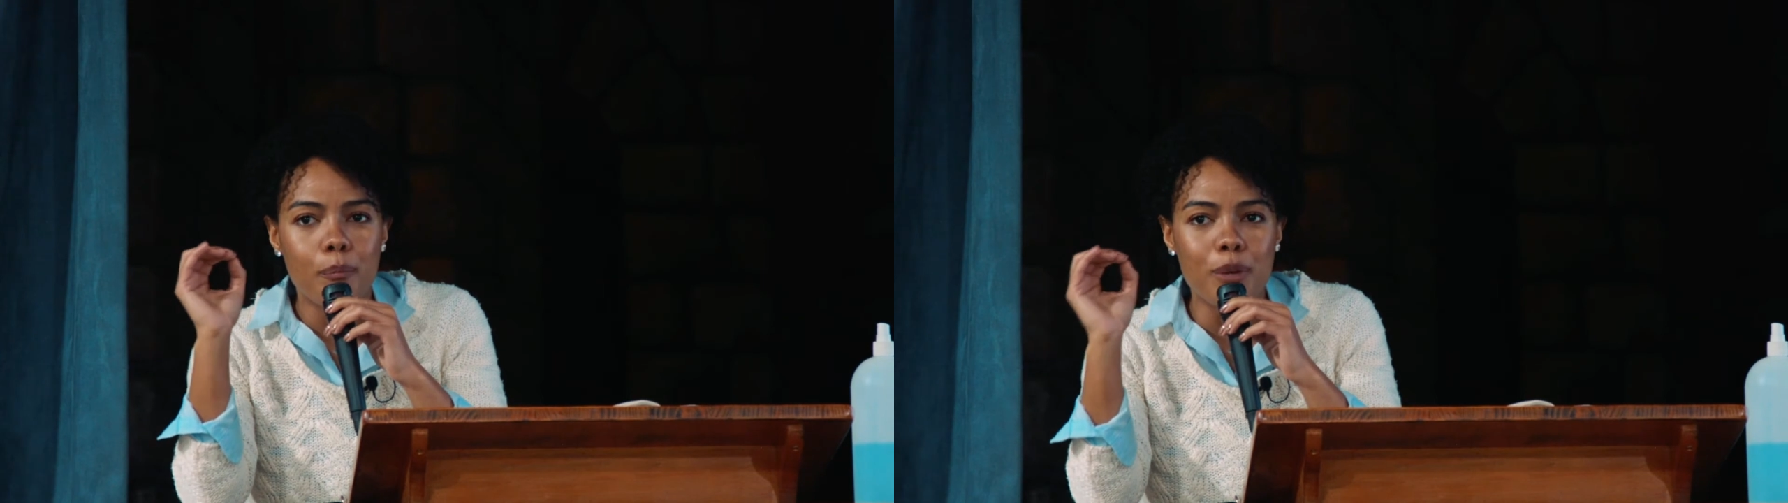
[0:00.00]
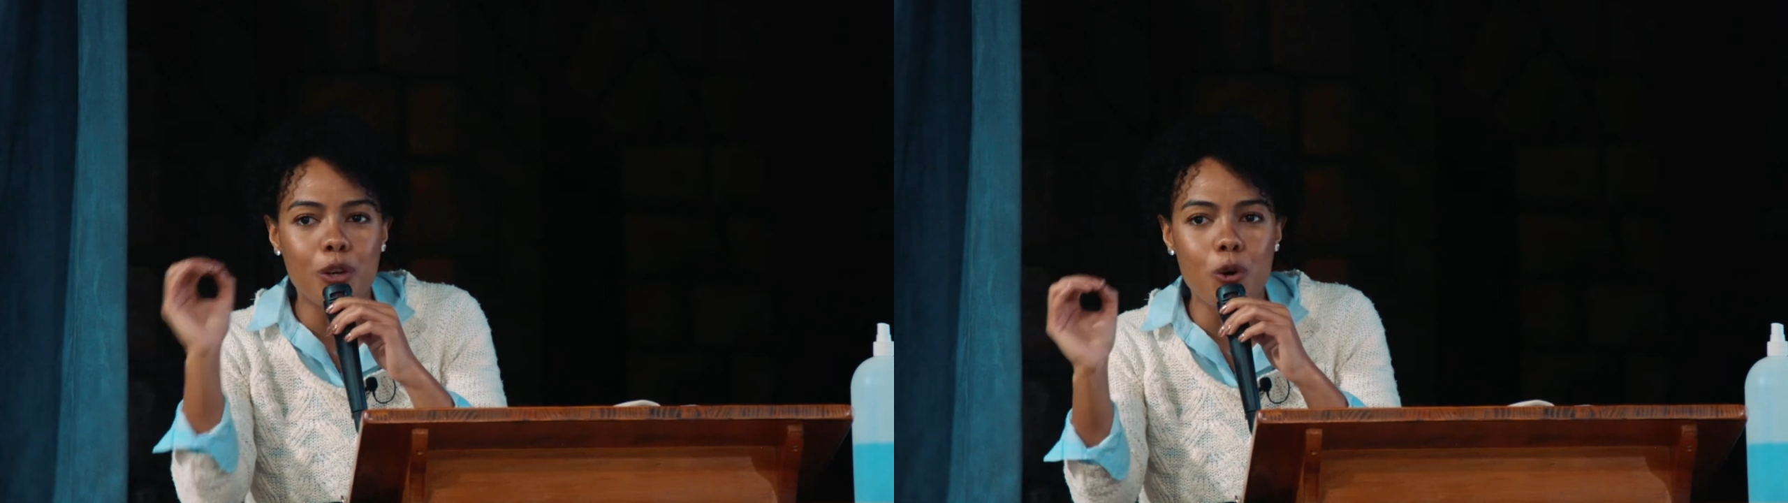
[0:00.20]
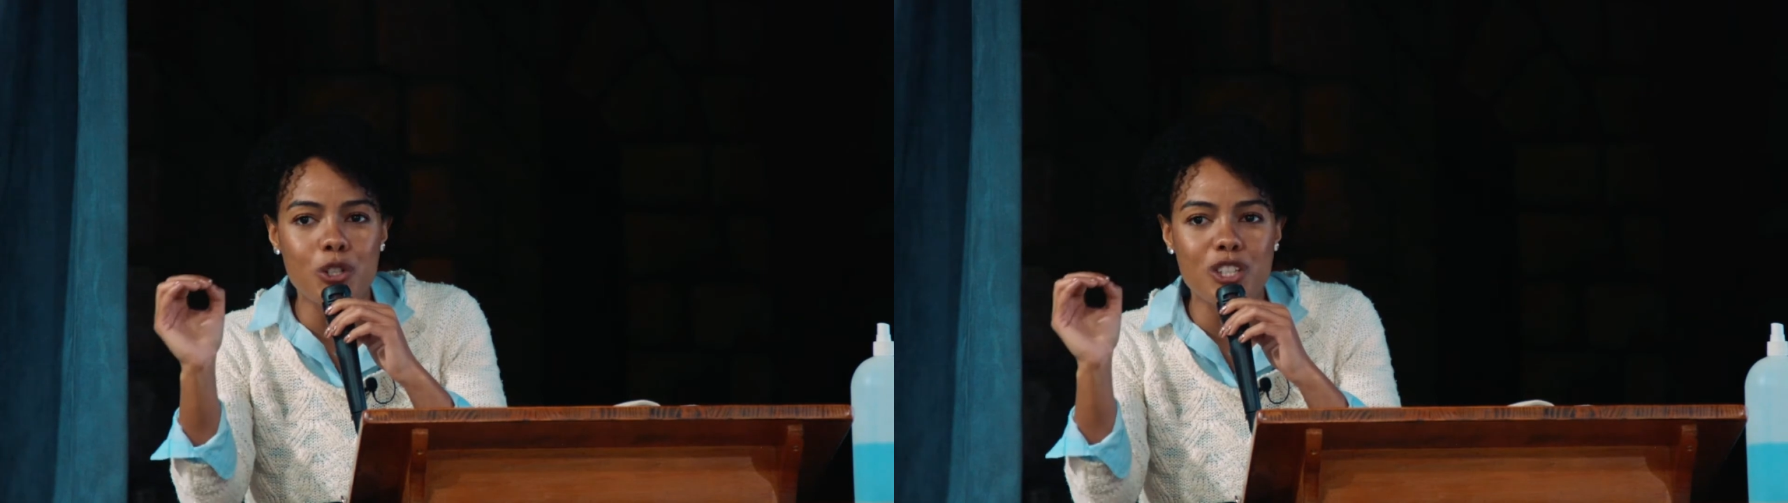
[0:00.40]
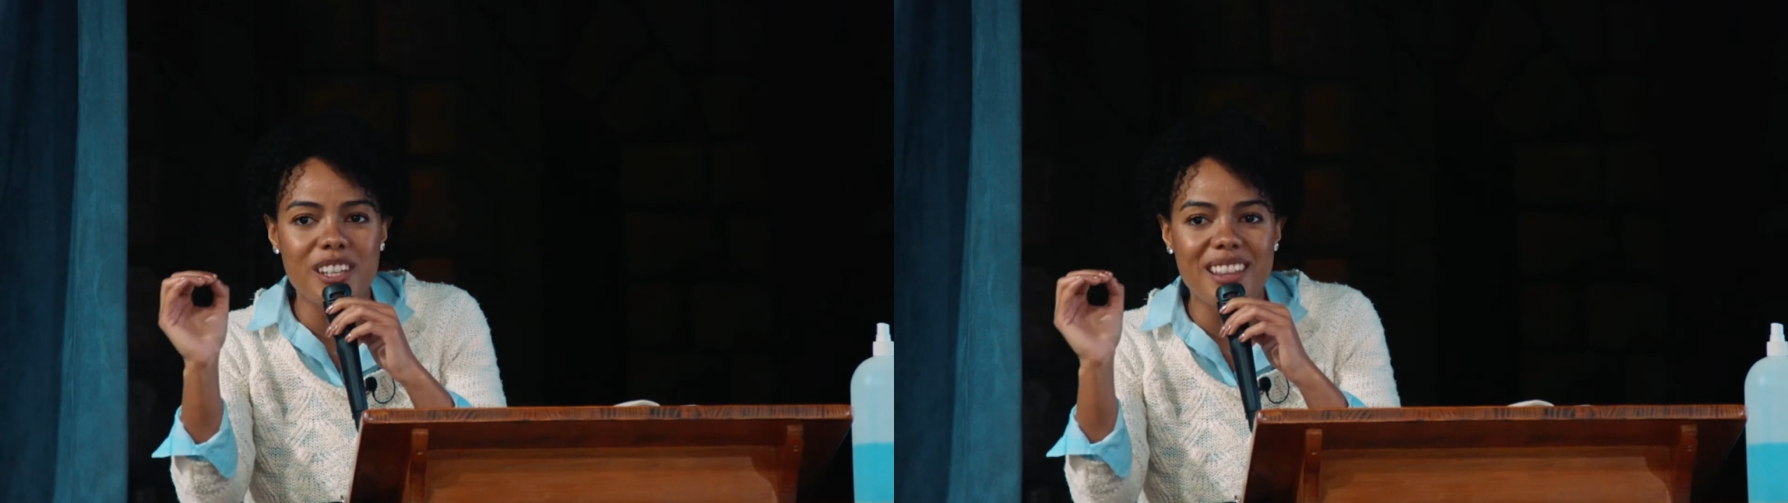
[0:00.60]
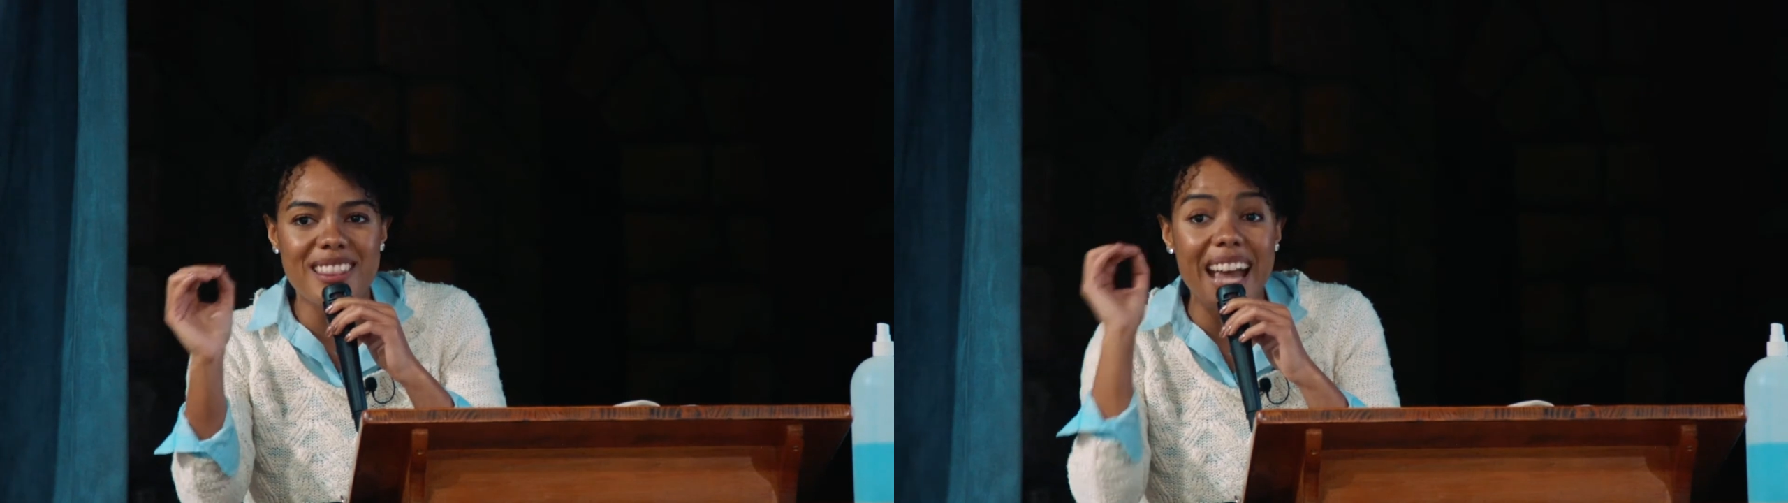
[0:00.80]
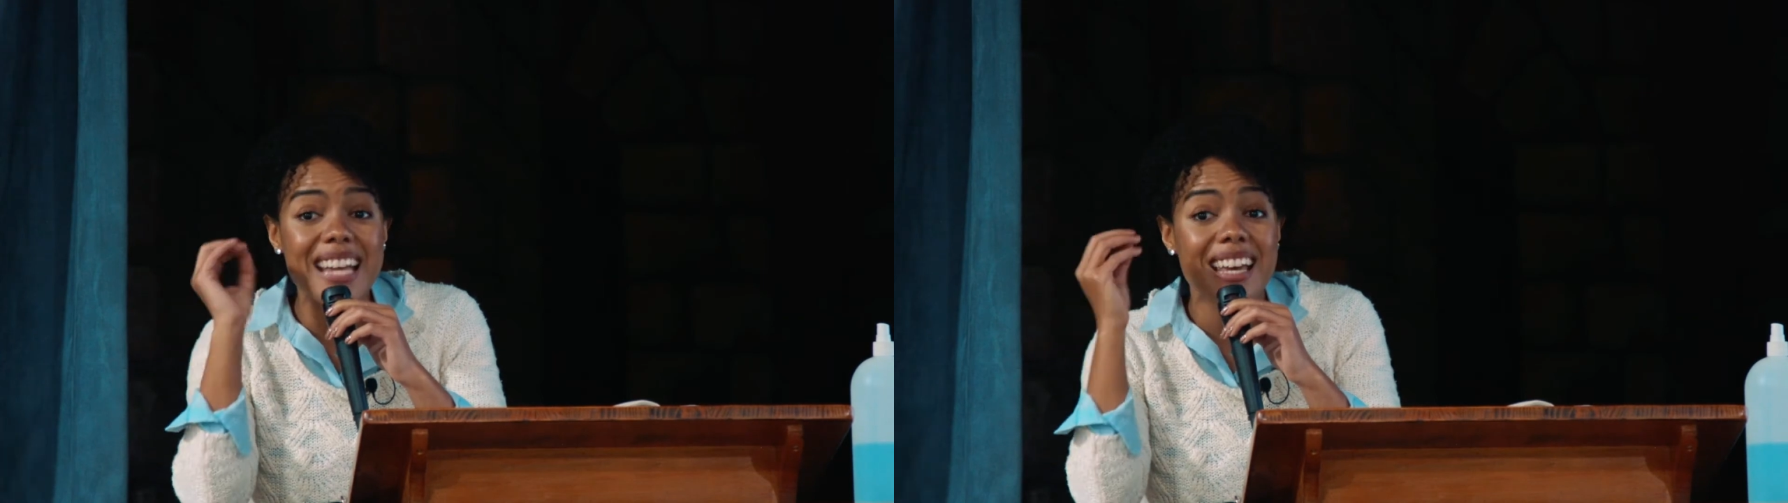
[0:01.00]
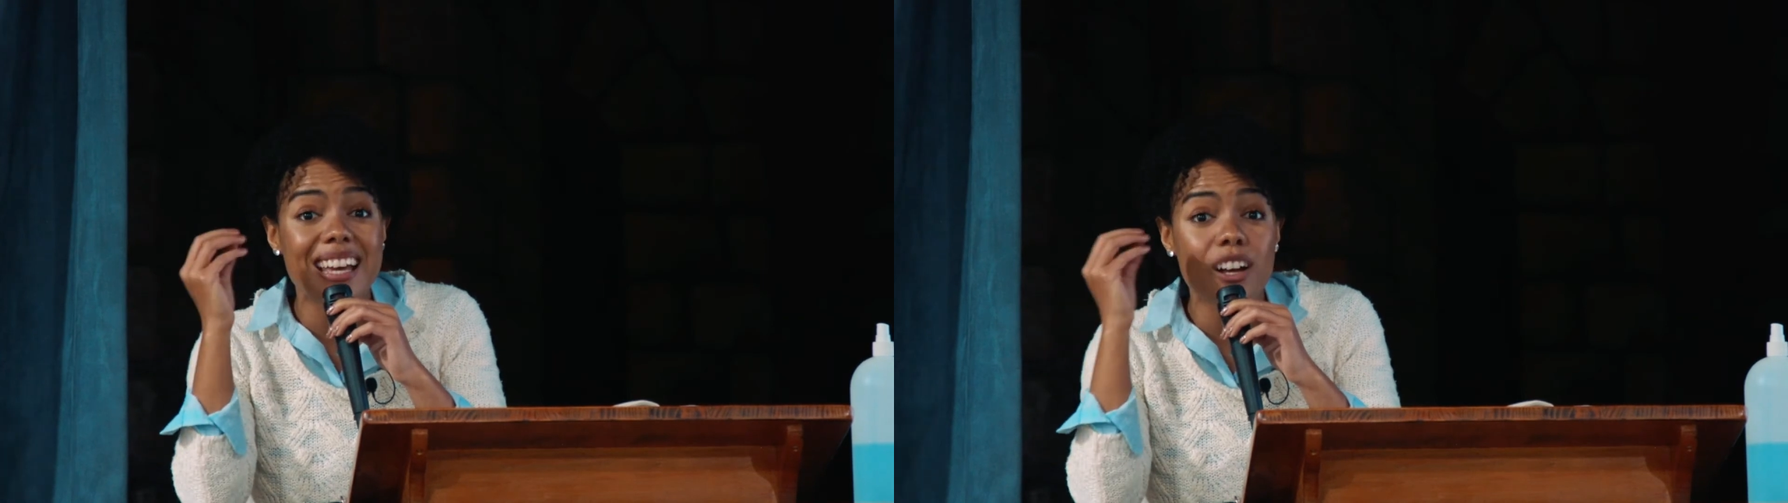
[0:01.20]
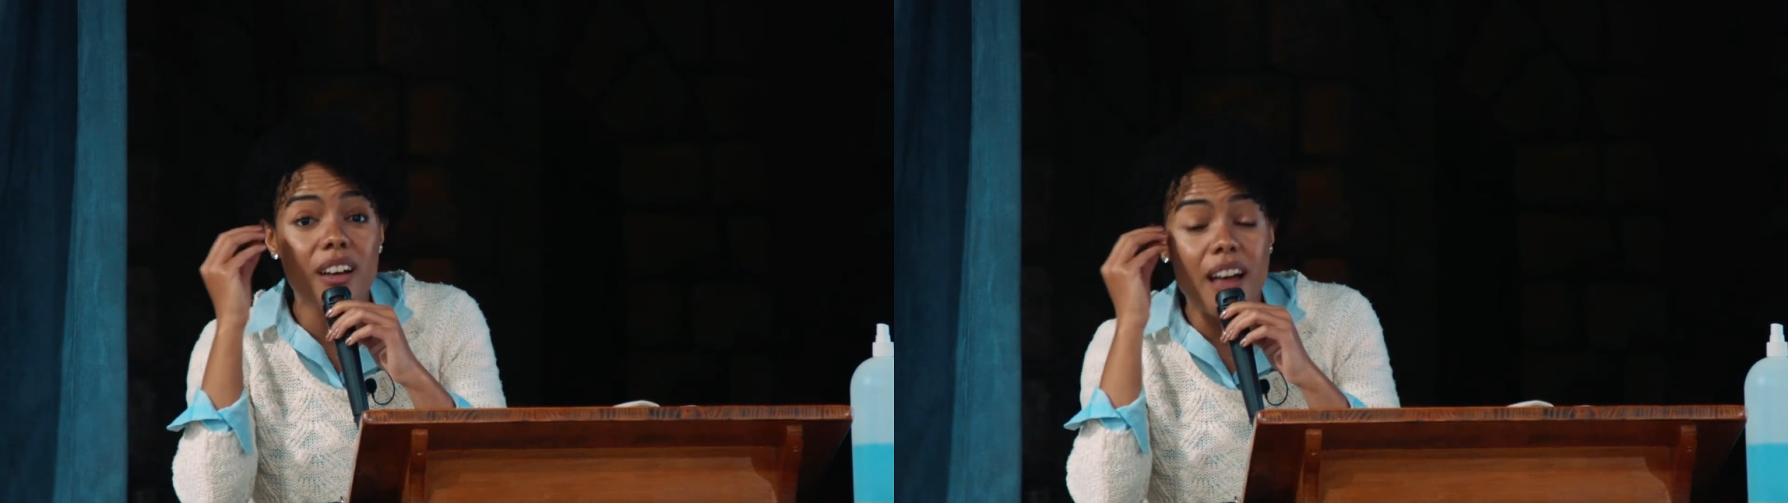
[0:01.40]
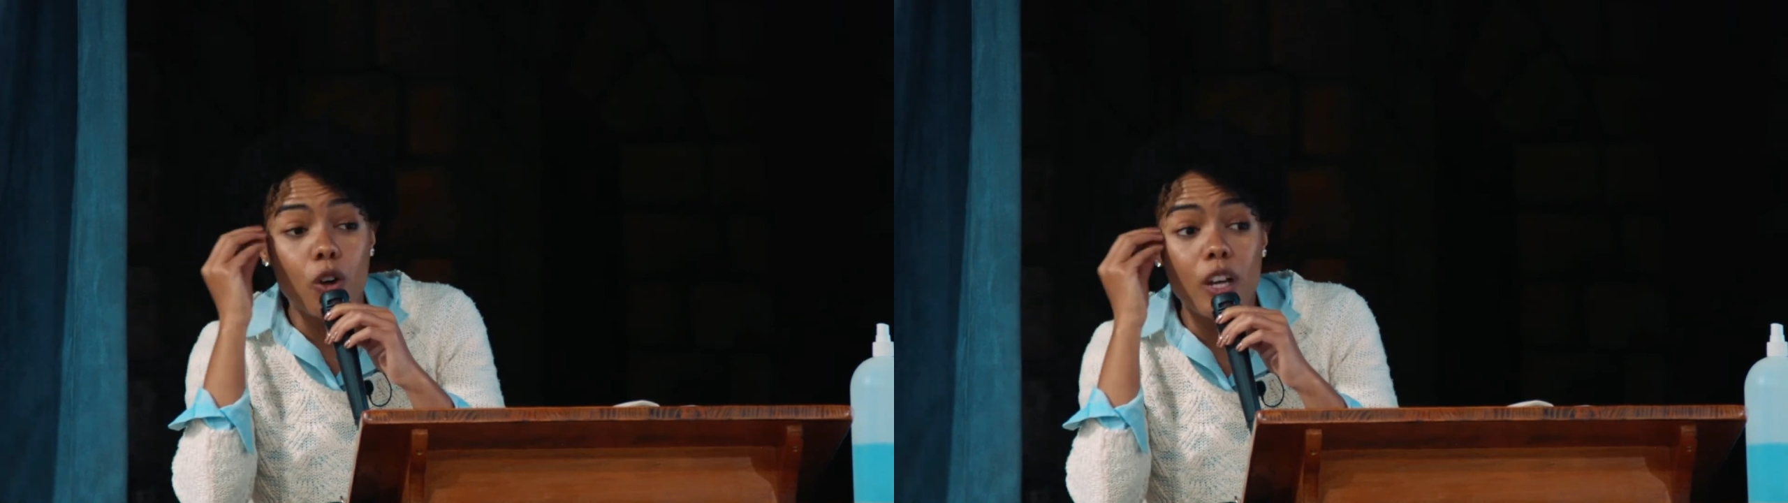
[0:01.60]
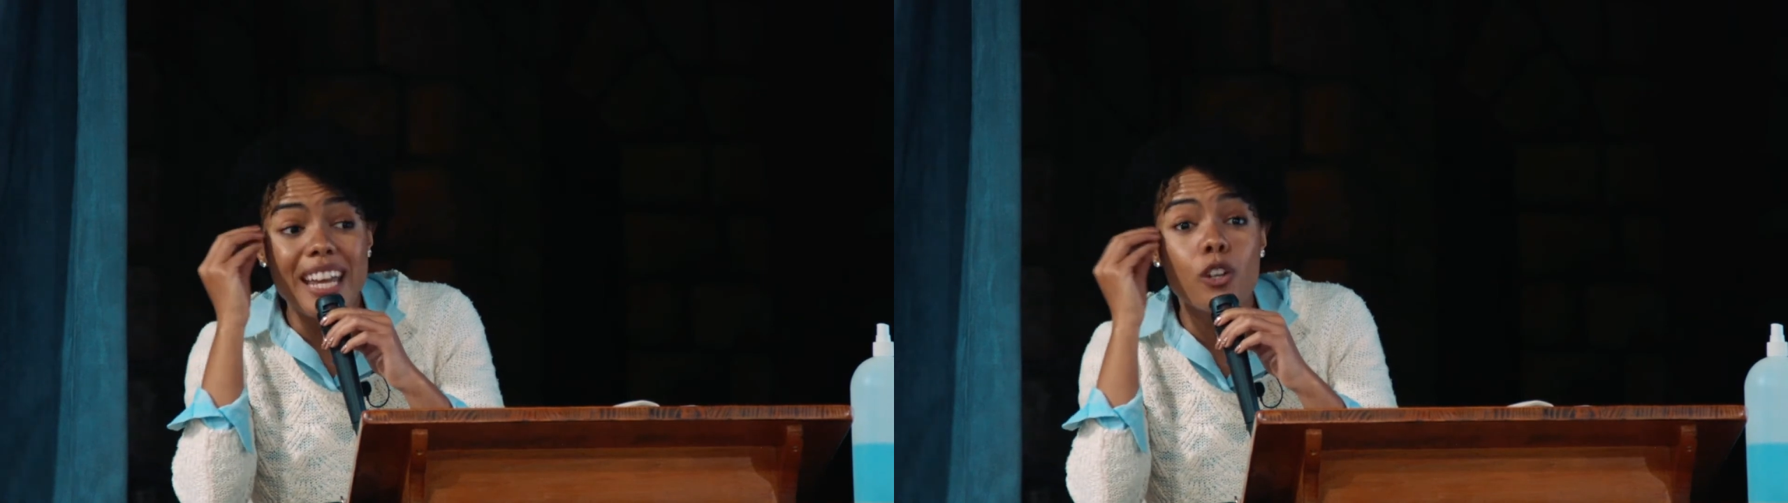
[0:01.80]
Because
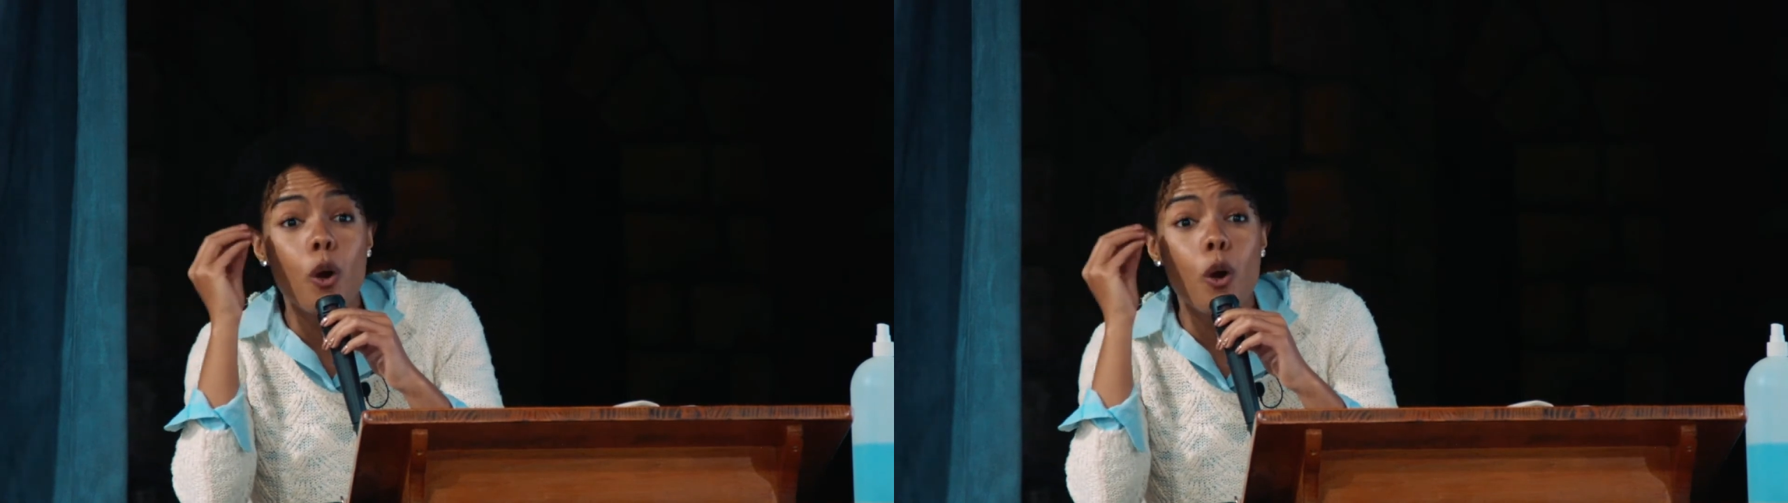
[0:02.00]
in